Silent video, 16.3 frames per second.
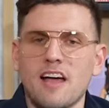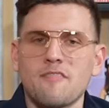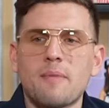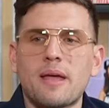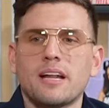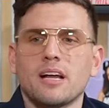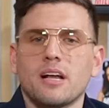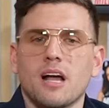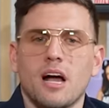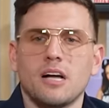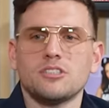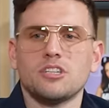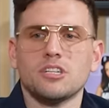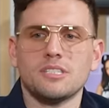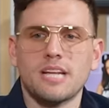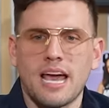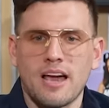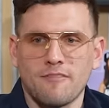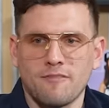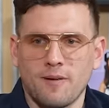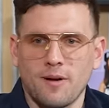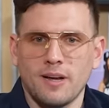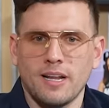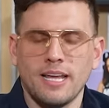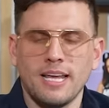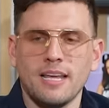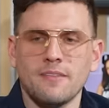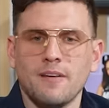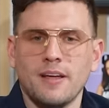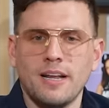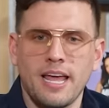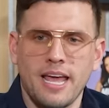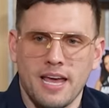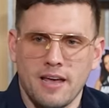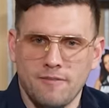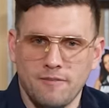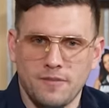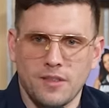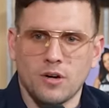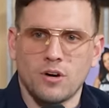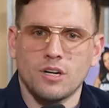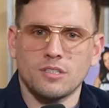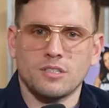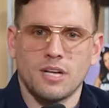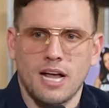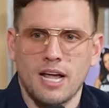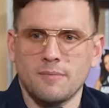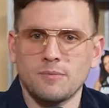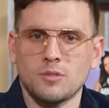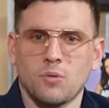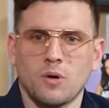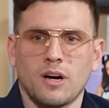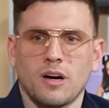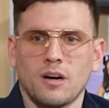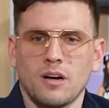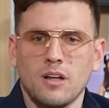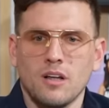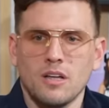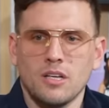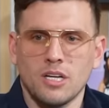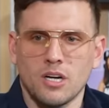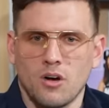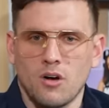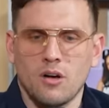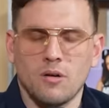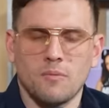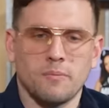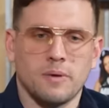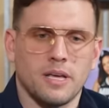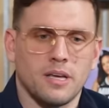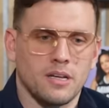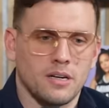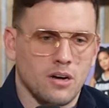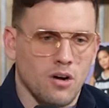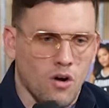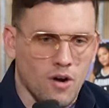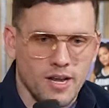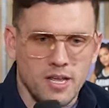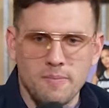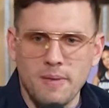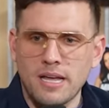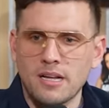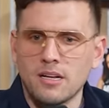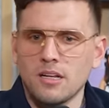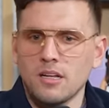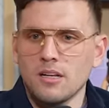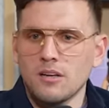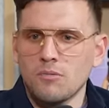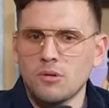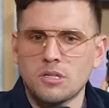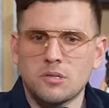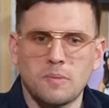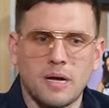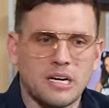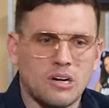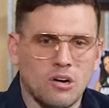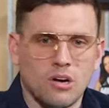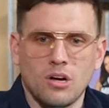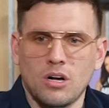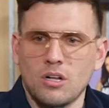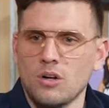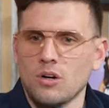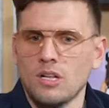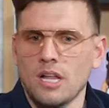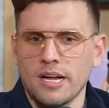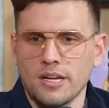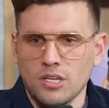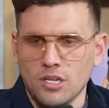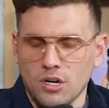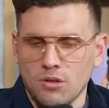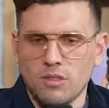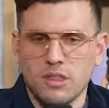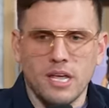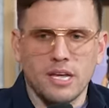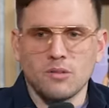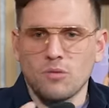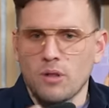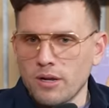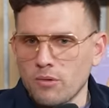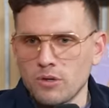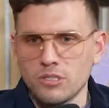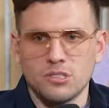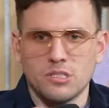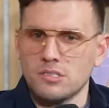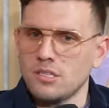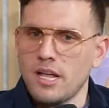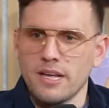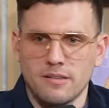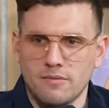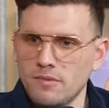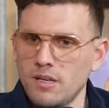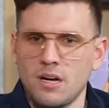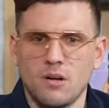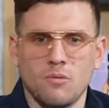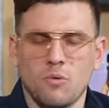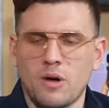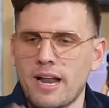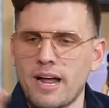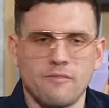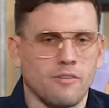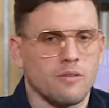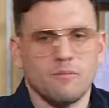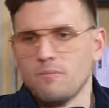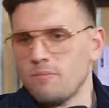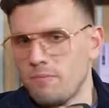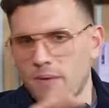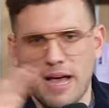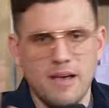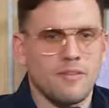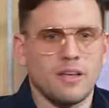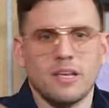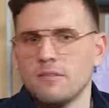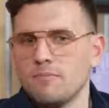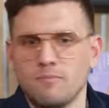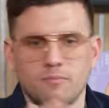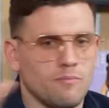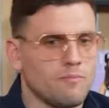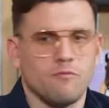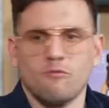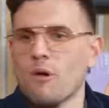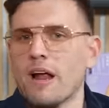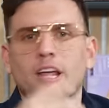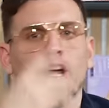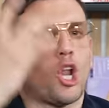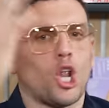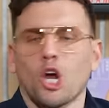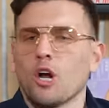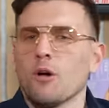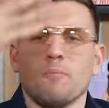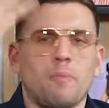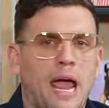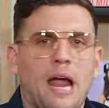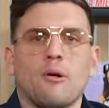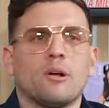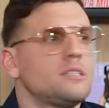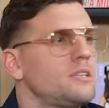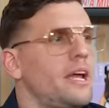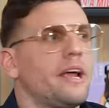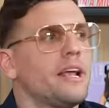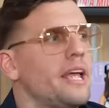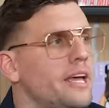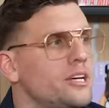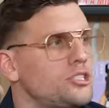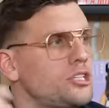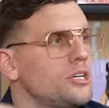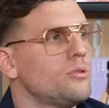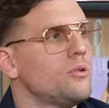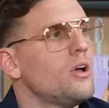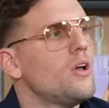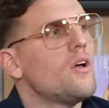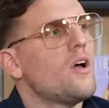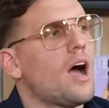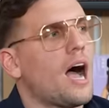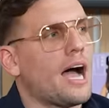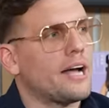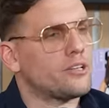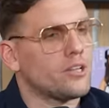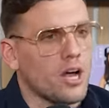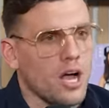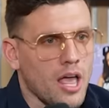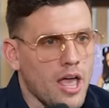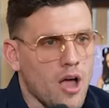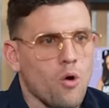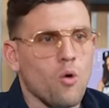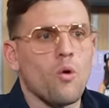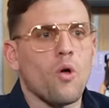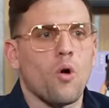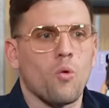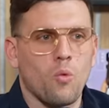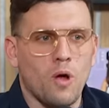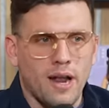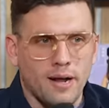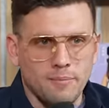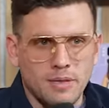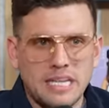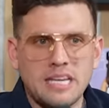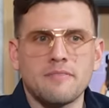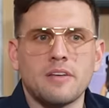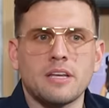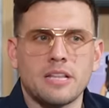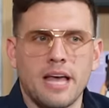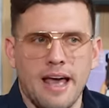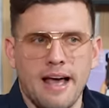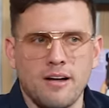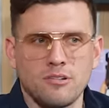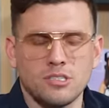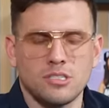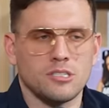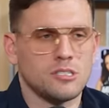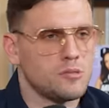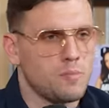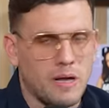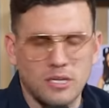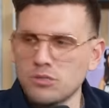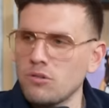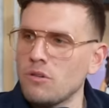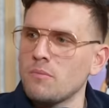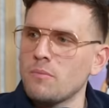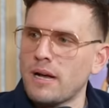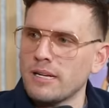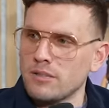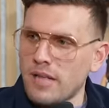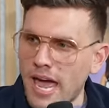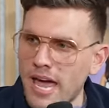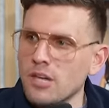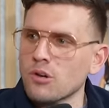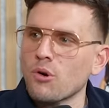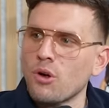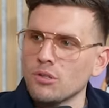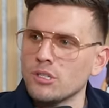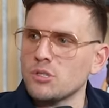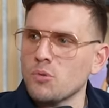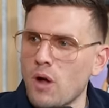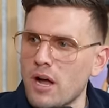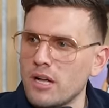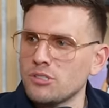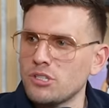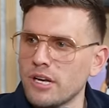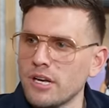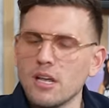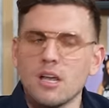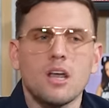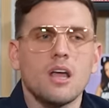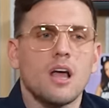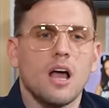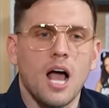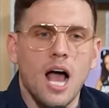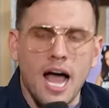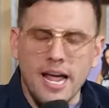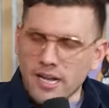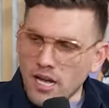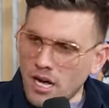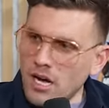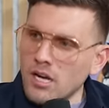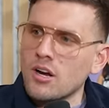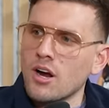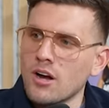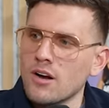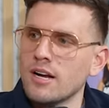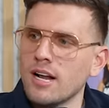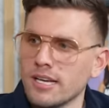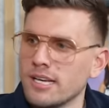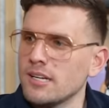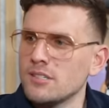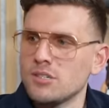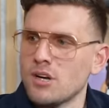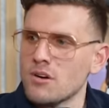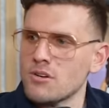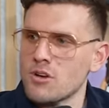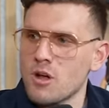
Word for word: i've made a conscious effort even if there are times where you know i'm getting an argument with my girl or like you know thing like we're just like you know whatever having a regular parenting issue yeah i oh when I'm leaving the house, especially when my eight year old is watching, I hug her and I kiss her